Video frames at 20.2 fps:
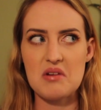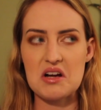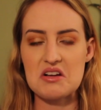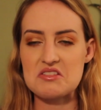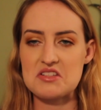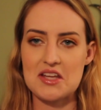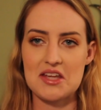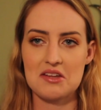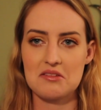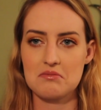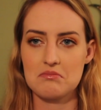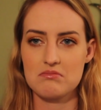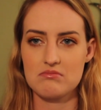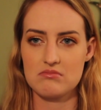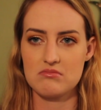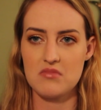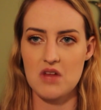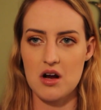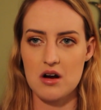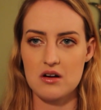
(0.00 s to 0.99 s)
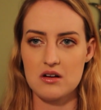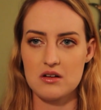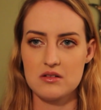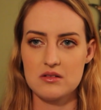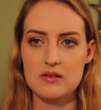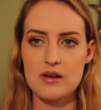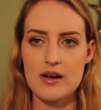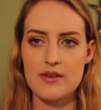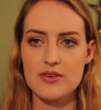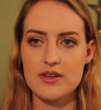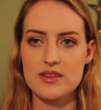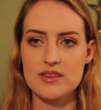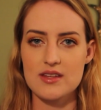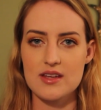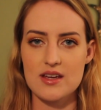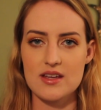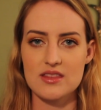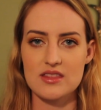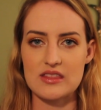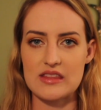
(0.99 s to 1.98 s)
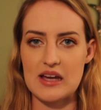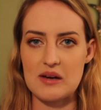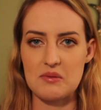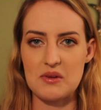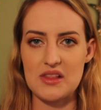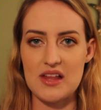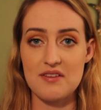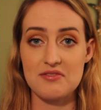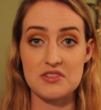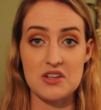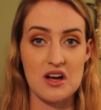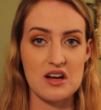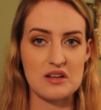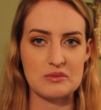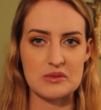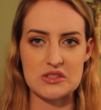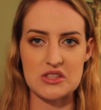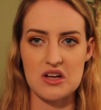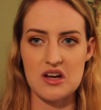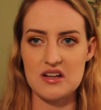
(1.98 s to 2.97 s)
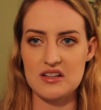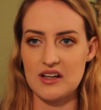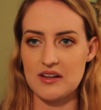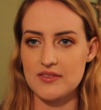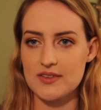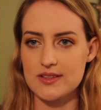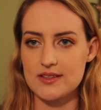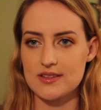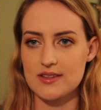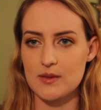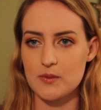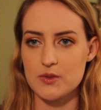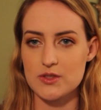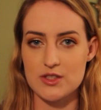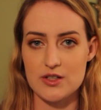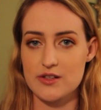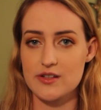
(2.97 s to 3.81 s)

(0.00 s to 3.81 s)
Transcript: And I was like, no, everything that we left on was on and everything that was